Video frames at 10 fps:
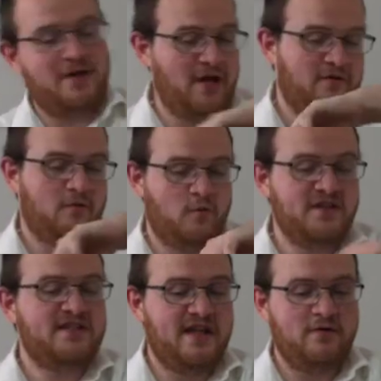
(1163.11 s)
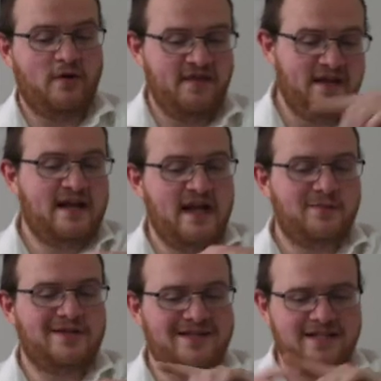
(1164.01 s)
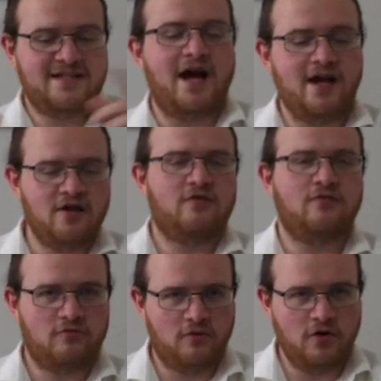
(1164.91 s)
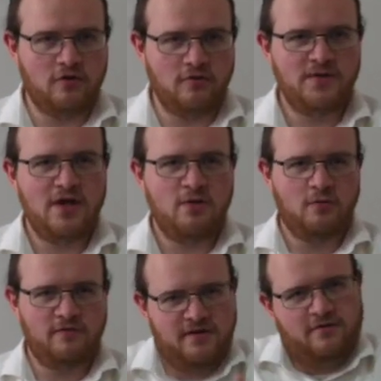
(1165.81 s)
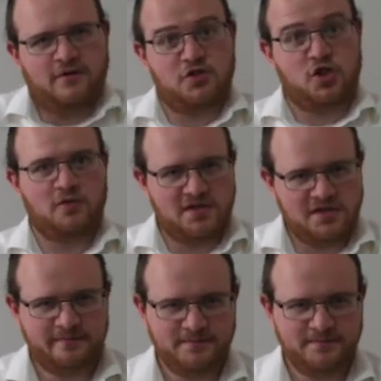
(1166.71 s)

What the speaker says: Now, when that happens, the entire row will feel a little jolt.